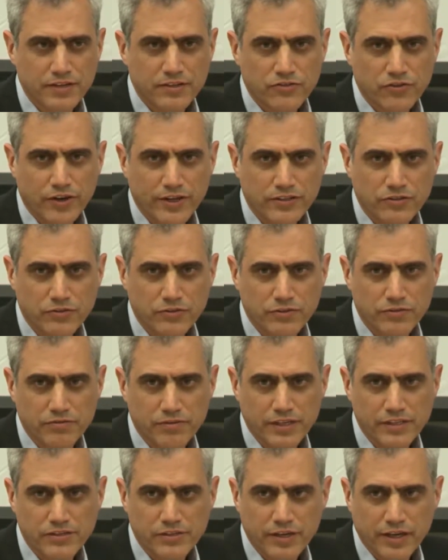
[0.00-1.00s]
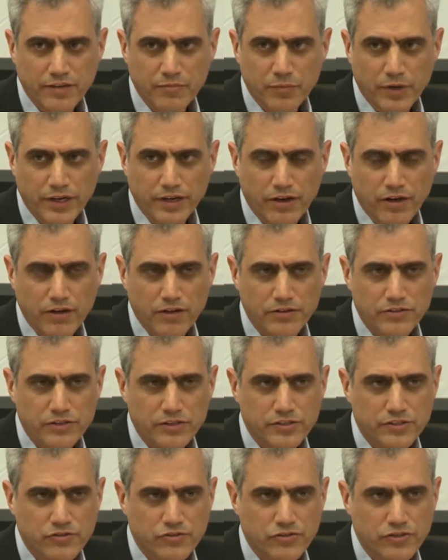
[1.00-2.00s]
Try to investigate
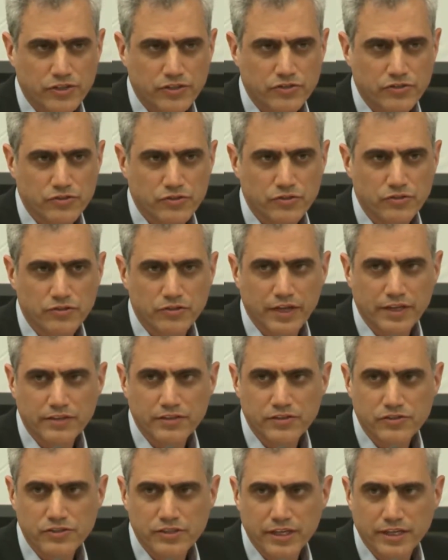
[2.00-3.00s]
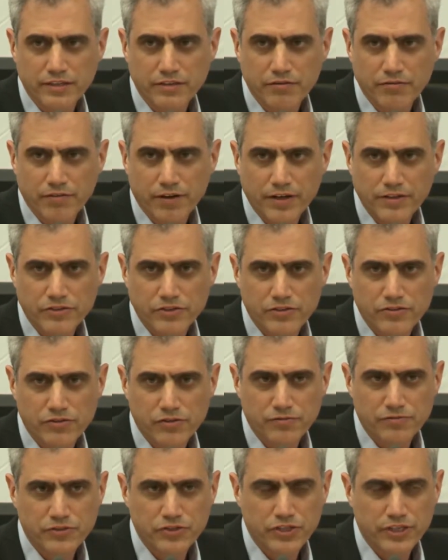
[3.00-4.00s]
biologies just to understand the functions
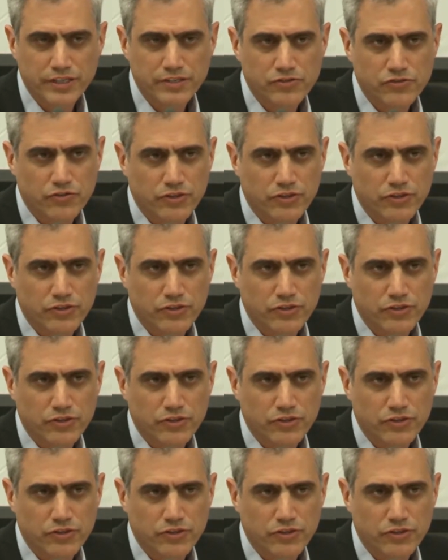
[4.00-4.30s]
of genes,